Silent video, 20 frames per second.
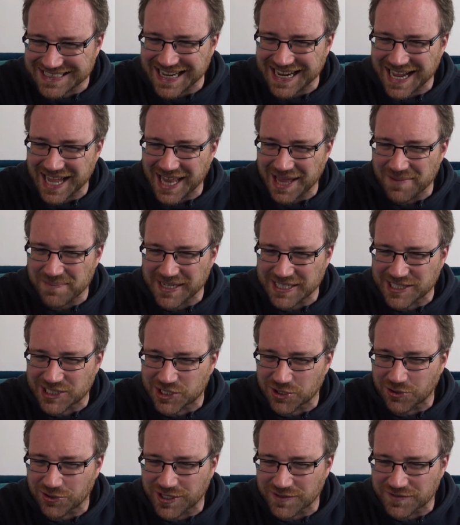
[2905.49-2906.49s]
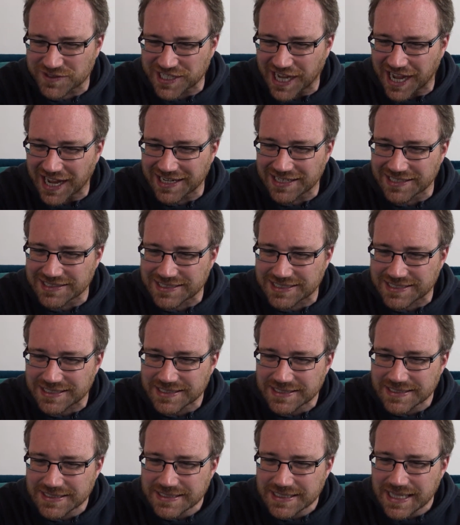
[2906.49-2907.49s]
take out a big chunk of silence.
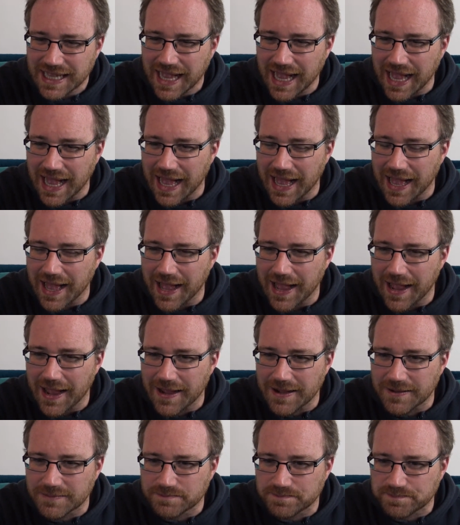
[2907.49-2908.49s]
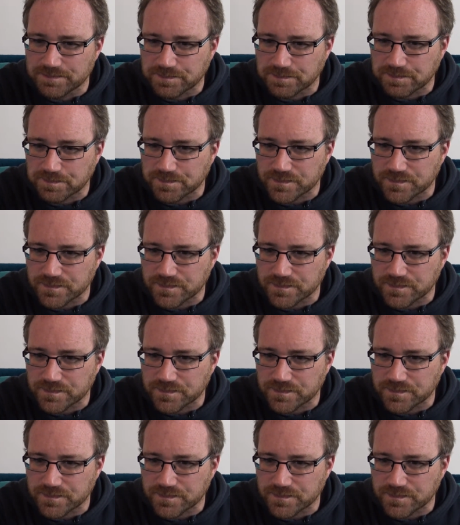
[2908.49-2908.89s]
Does